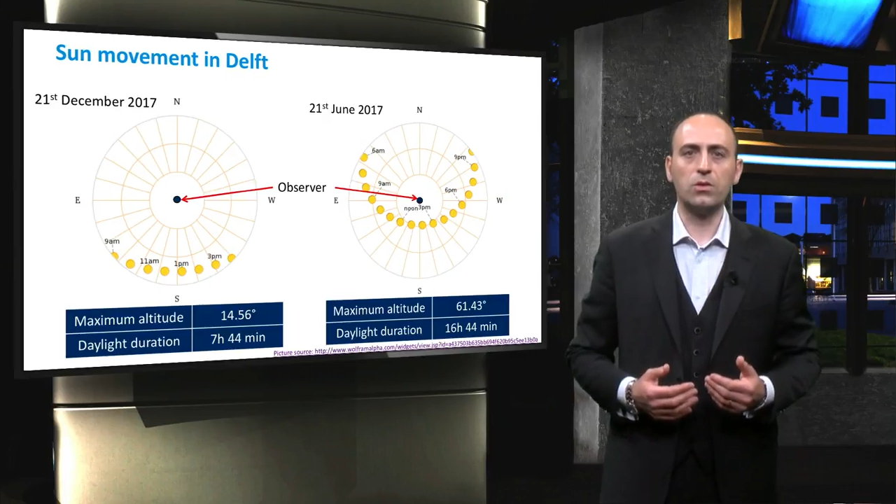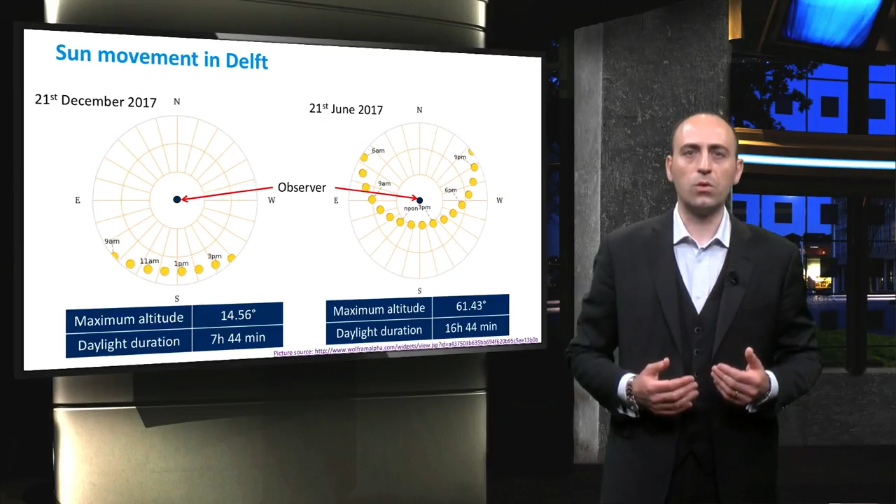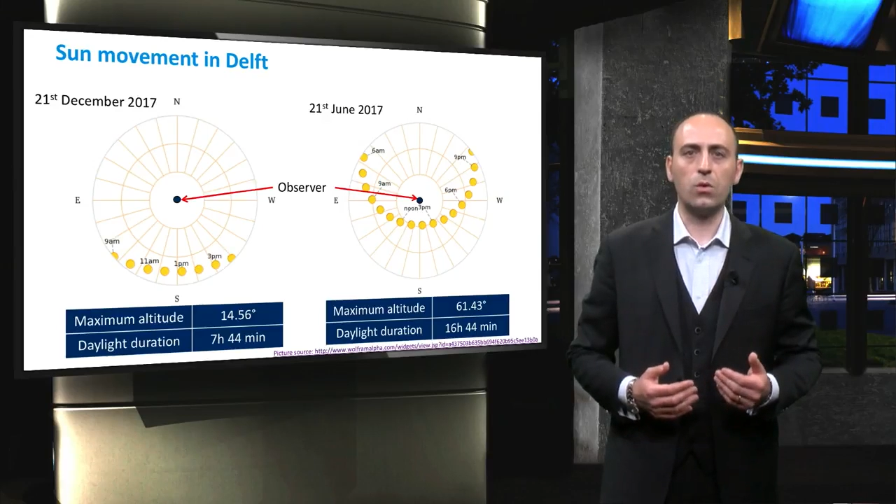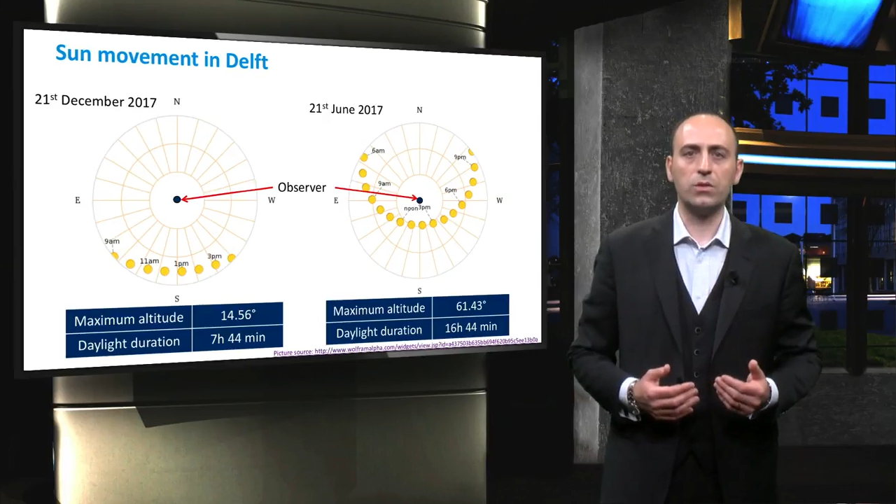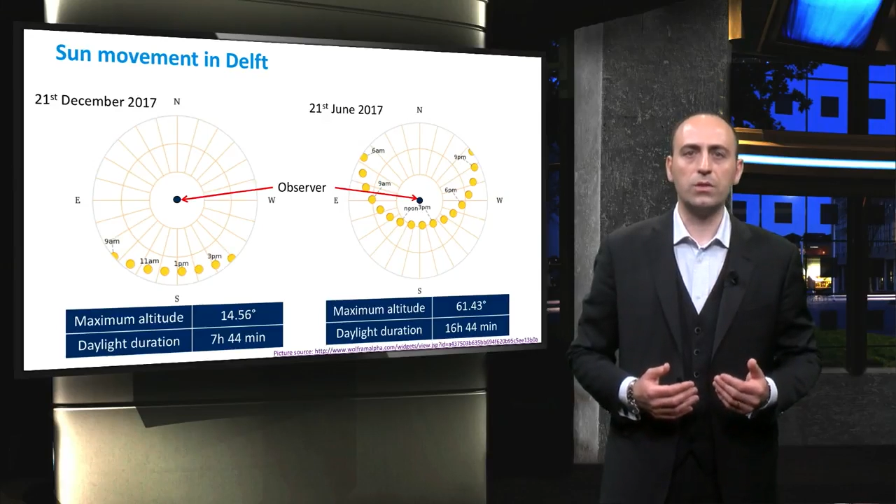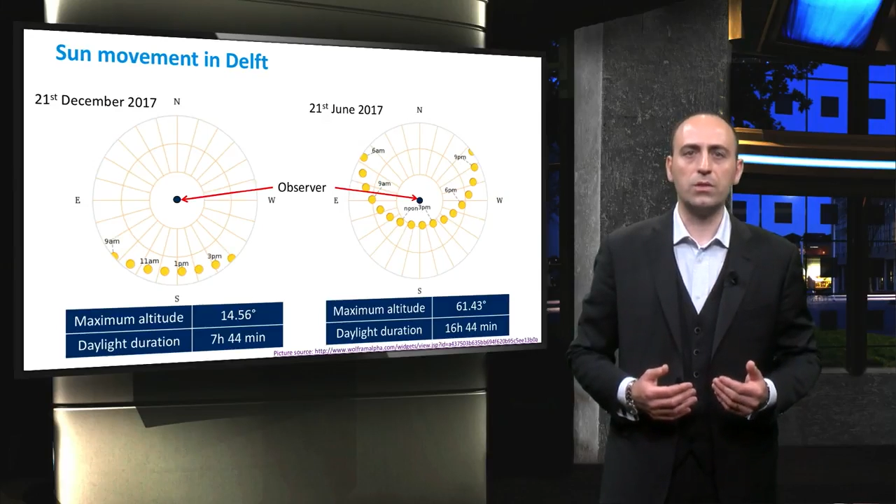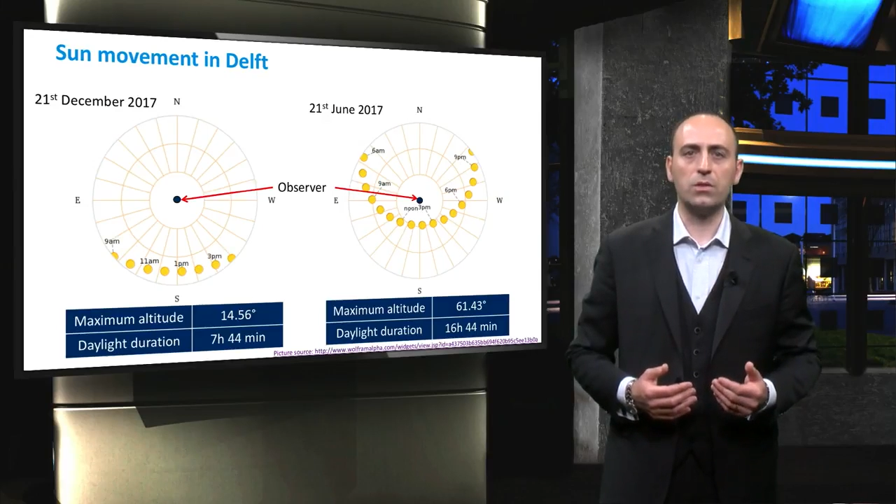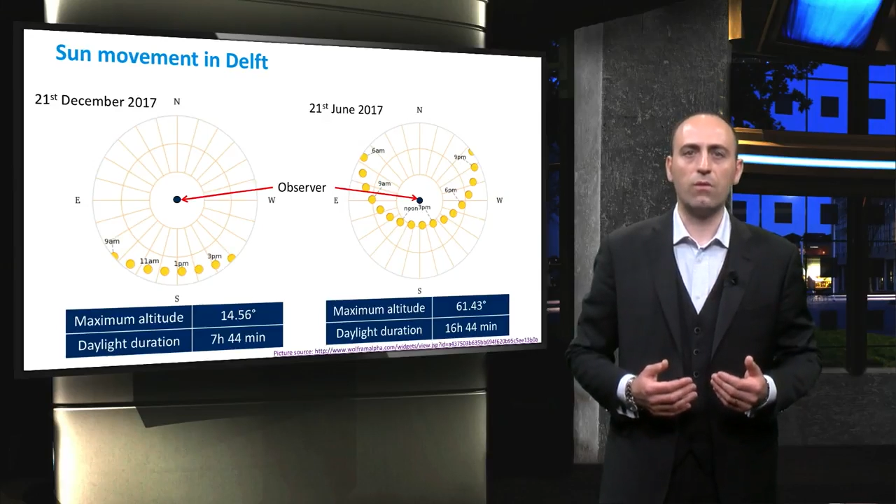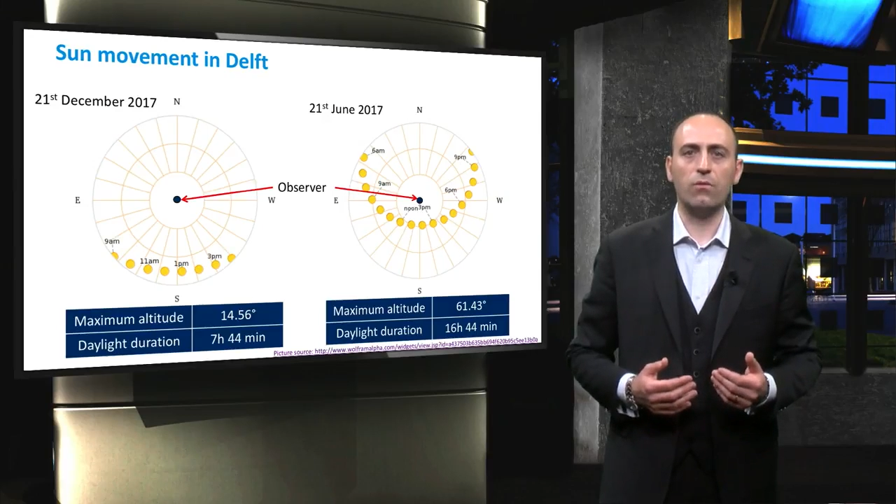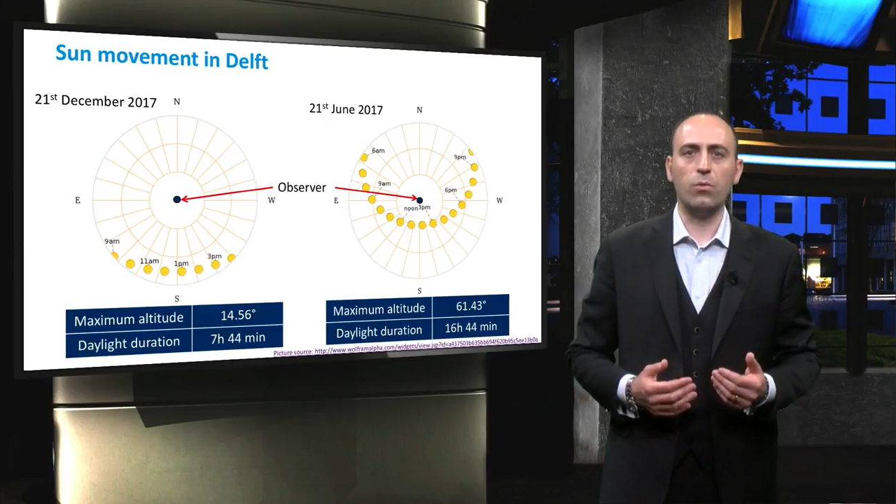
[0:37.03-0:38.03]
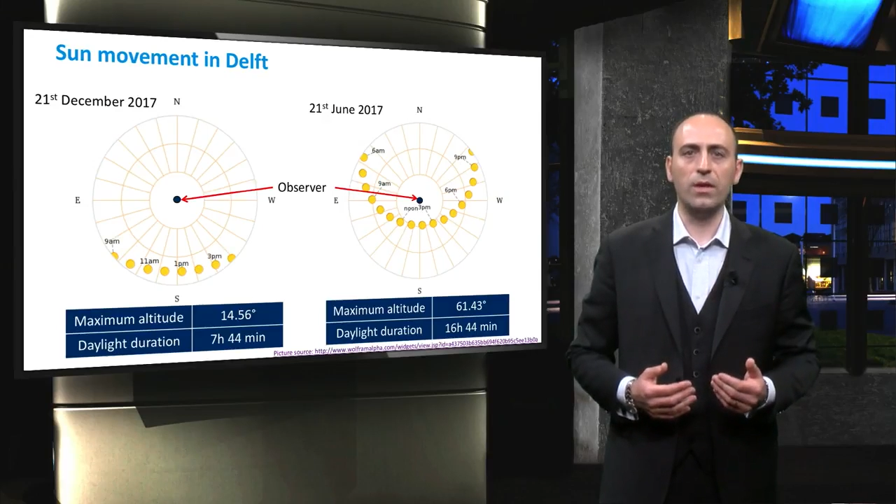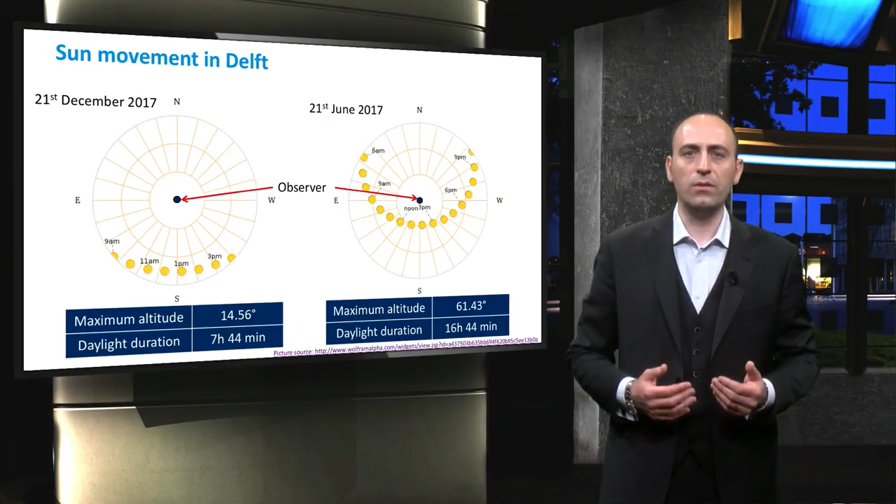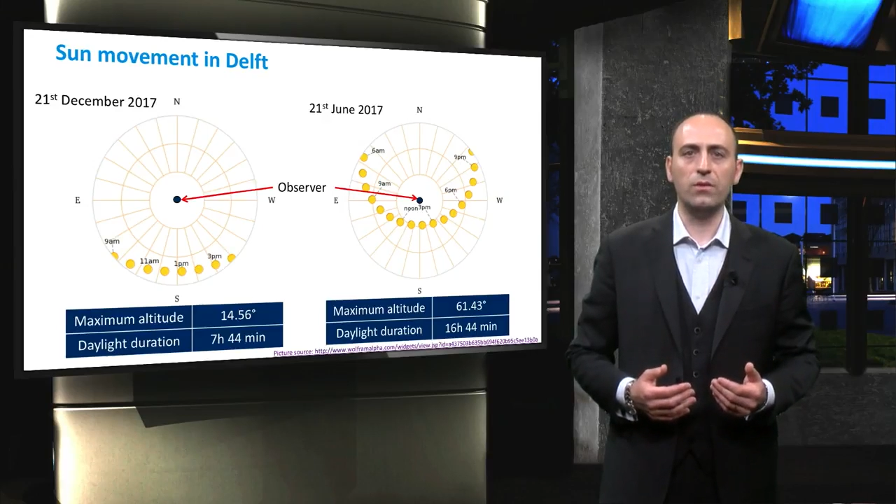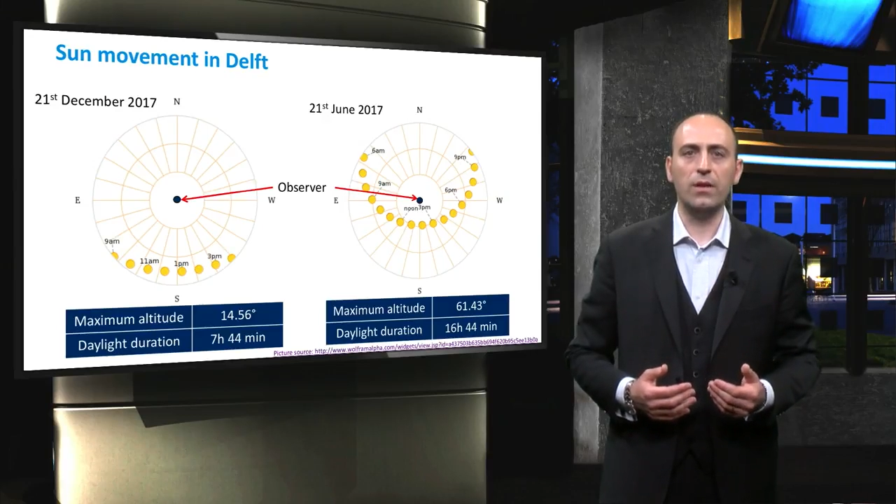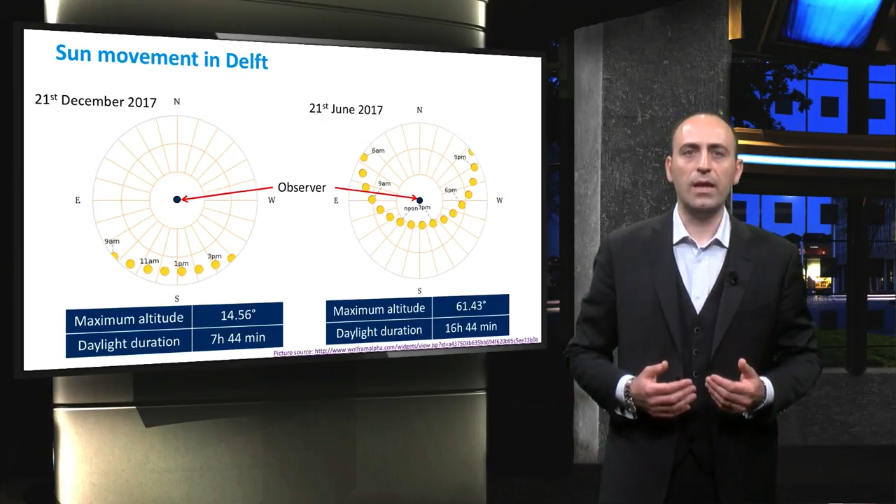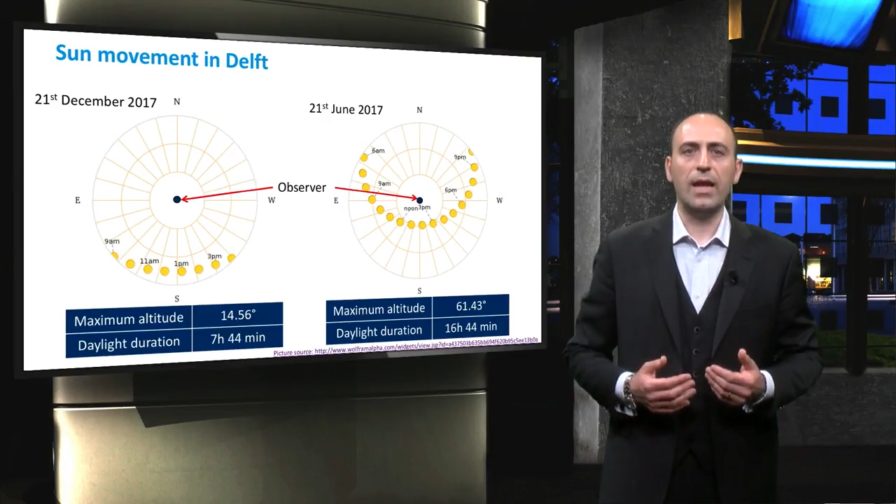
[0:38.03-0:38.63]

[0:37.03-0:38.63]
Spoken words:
solstice of winter